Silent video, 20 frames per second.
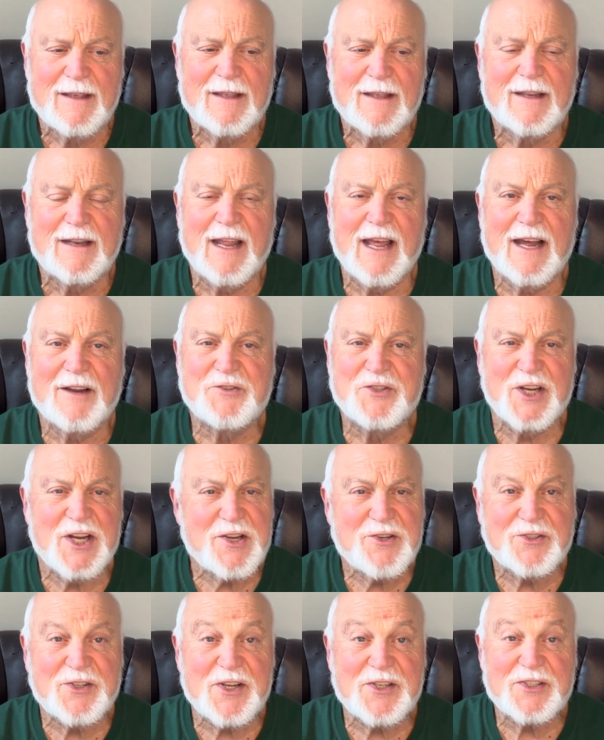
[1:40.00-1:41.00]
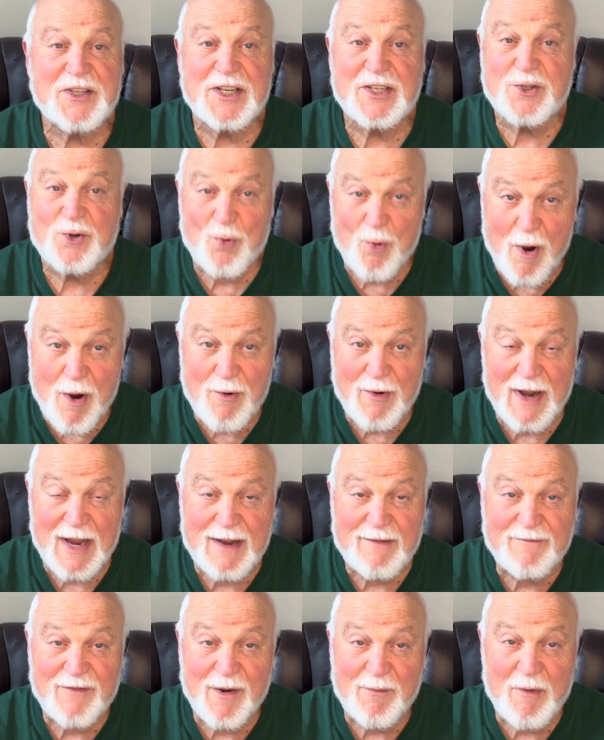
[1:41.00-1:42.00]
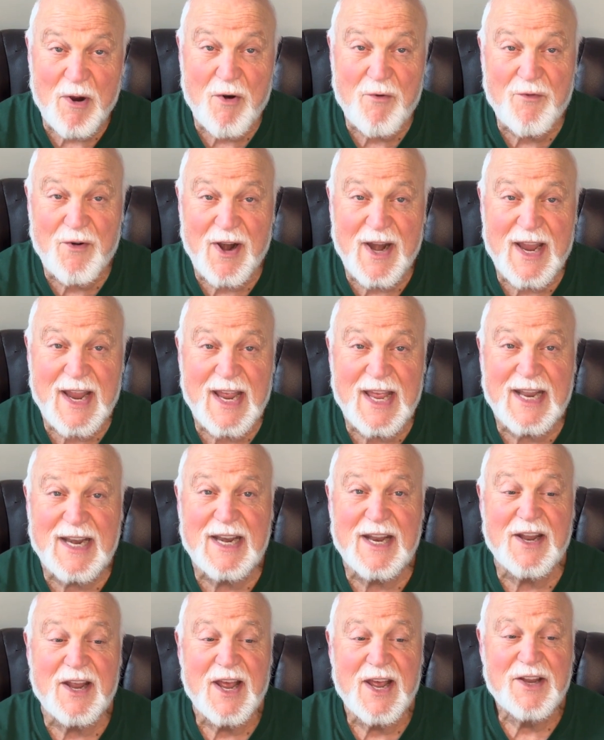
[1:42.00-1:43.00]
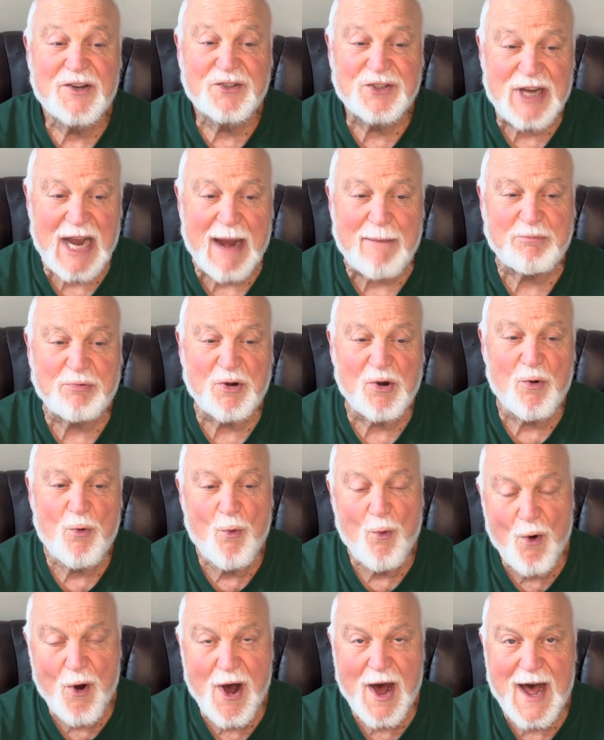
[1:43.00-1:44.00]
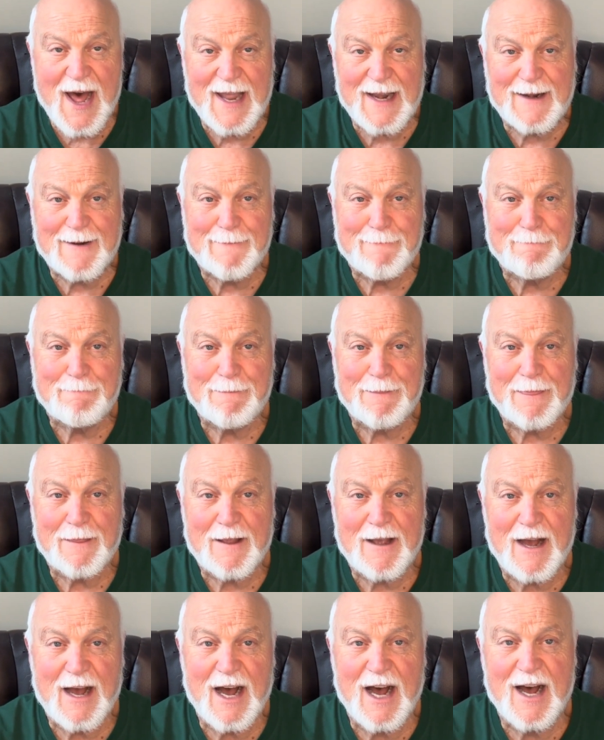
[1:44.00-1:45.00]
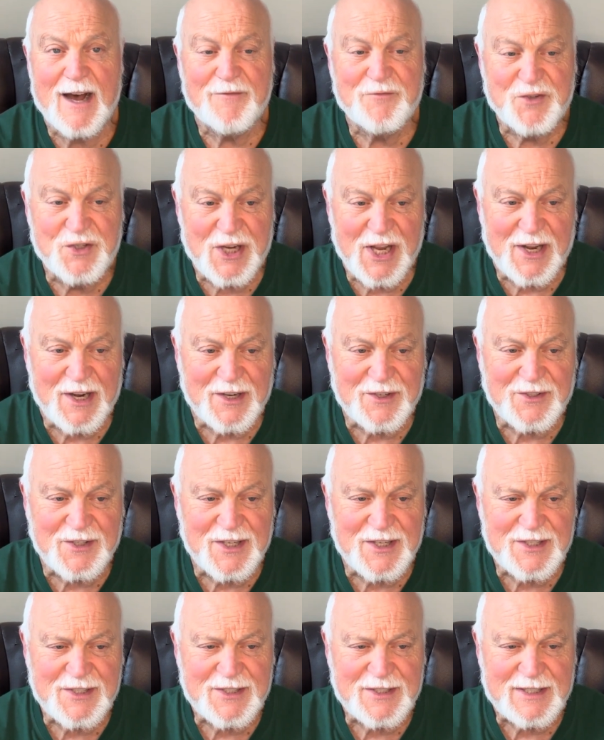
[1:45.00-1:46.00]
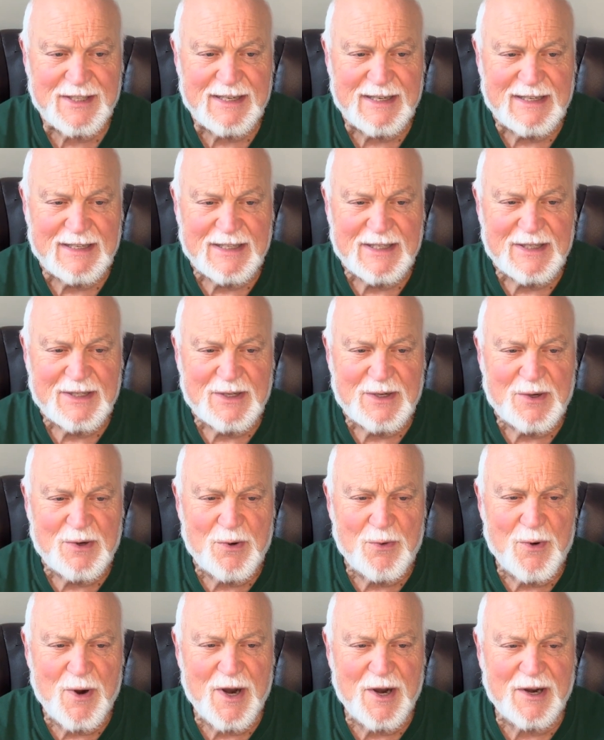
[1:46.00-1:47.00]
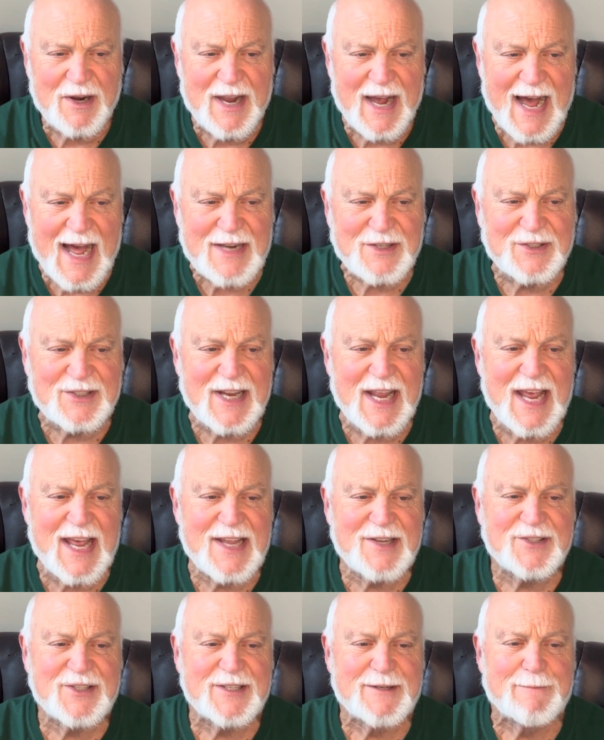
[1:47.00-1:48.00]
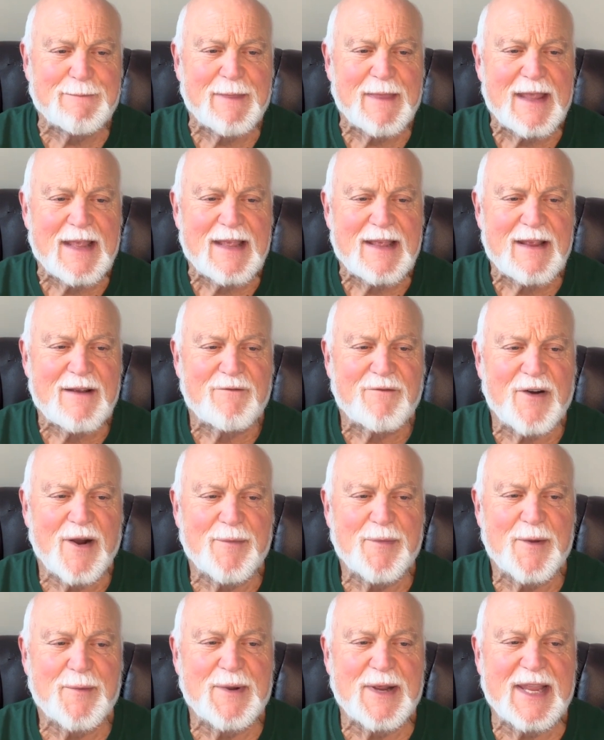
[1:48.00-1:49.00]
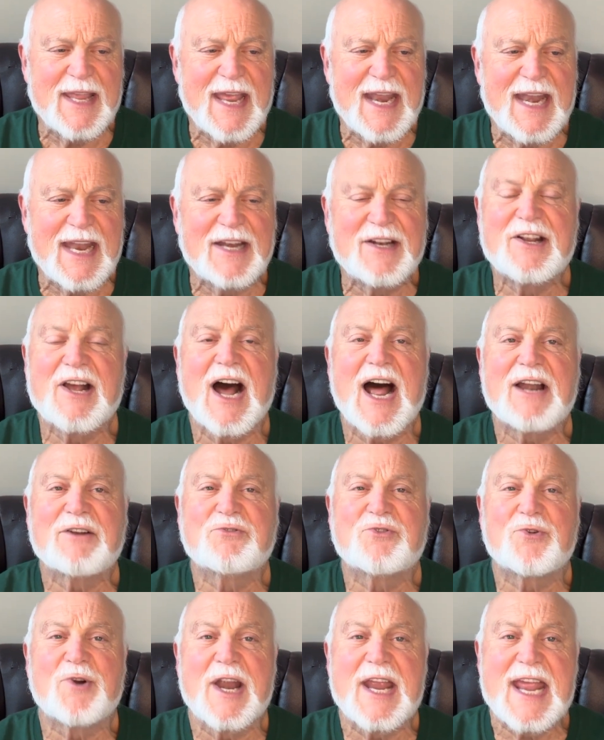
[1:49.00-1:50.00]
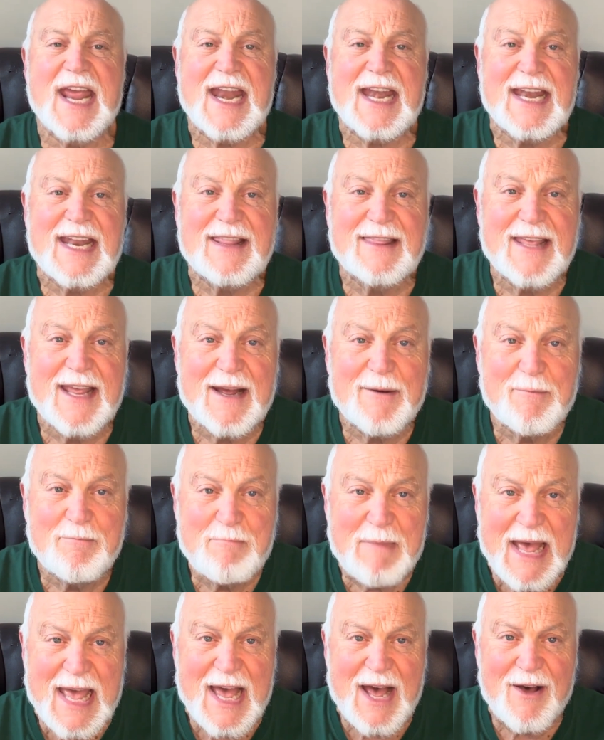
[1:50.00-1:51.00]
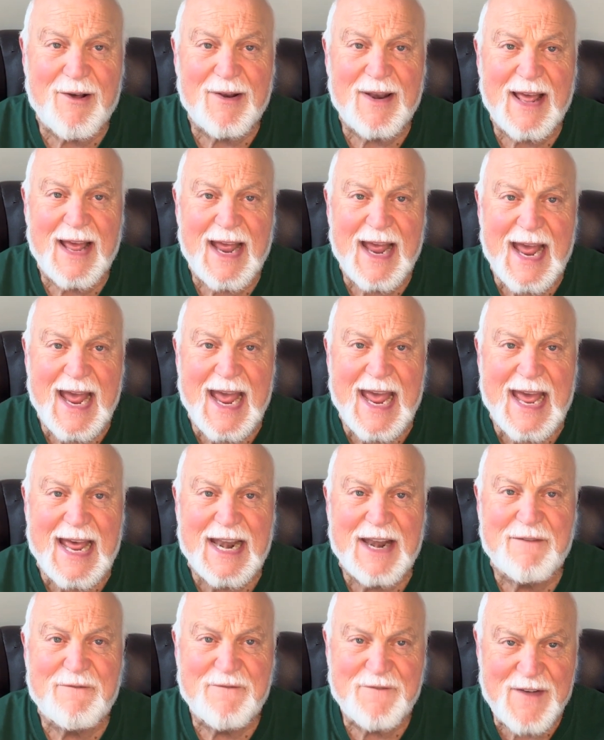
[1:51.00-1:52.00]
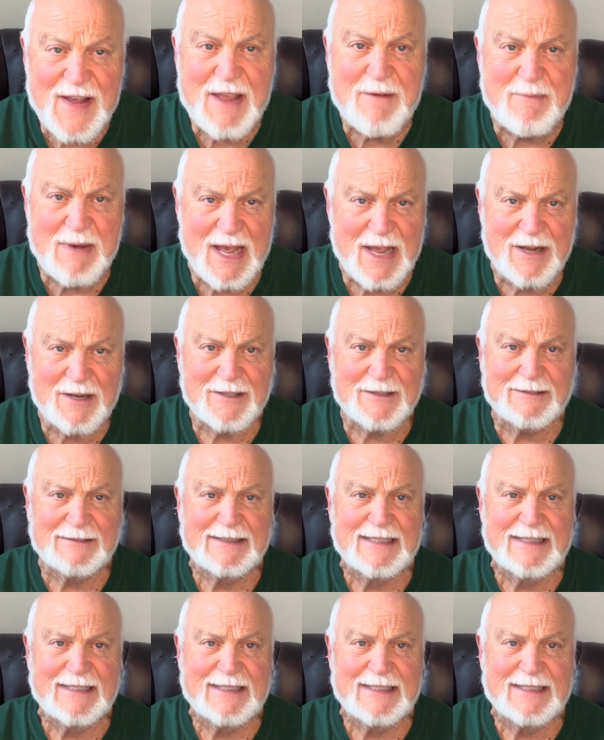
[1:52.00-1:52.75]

Now, Jesus is quoting from over in chapter 1 of Genesis, where God says, from the beginning, God created them male and female,